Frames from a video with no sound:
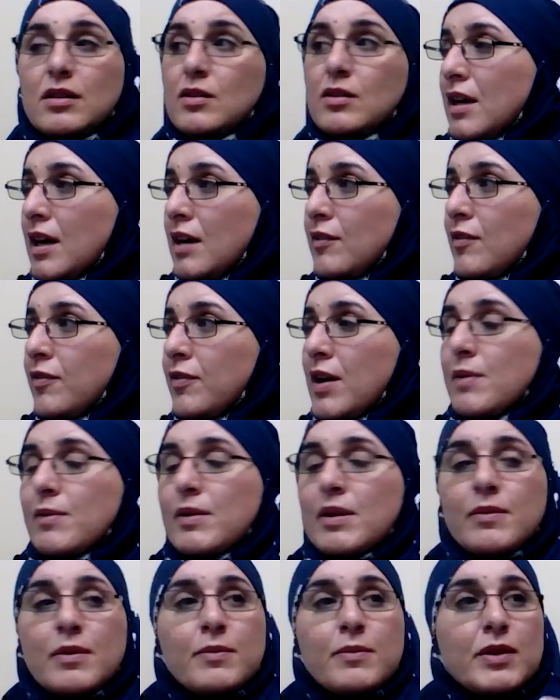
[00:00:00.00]
I have a
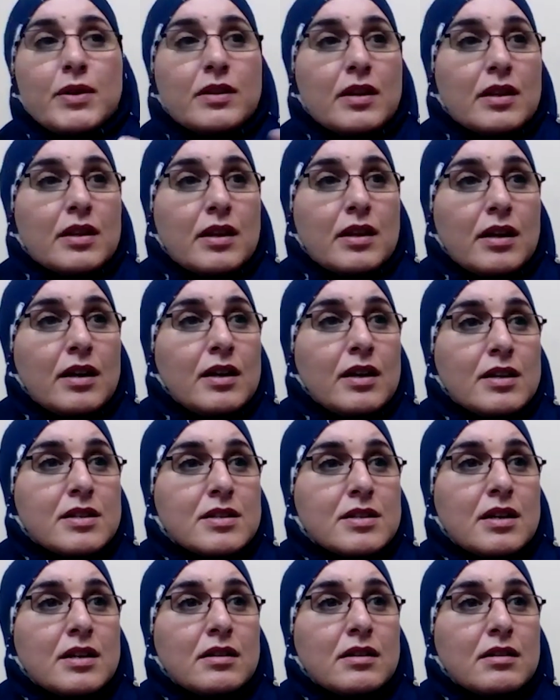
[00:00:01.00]
family member that he
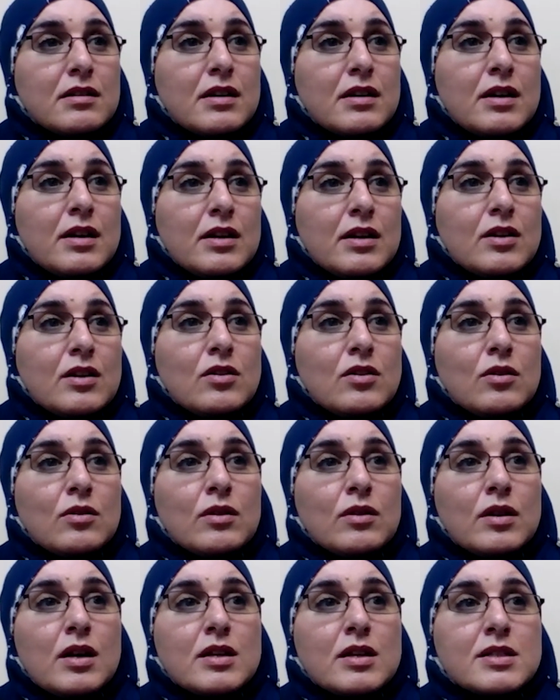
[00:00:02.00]
is under, uh, you know,
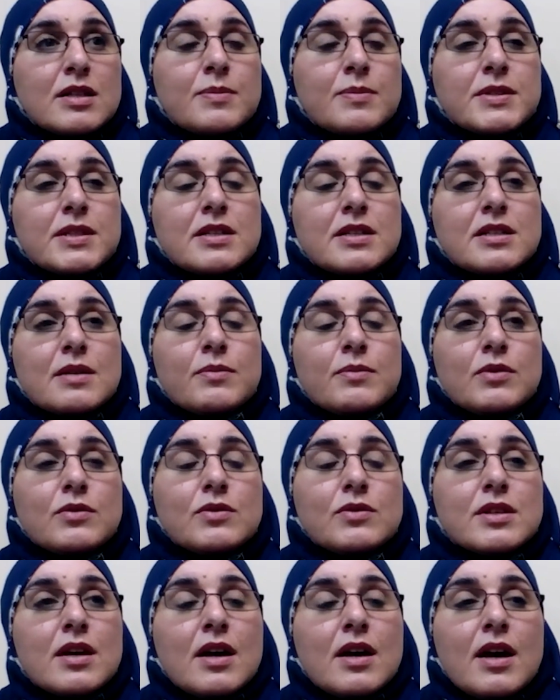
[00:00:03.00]
substance
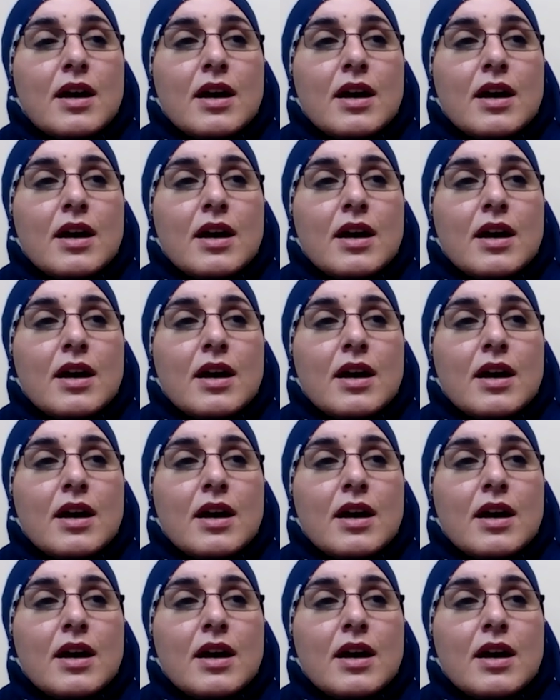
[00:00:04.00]
abuse.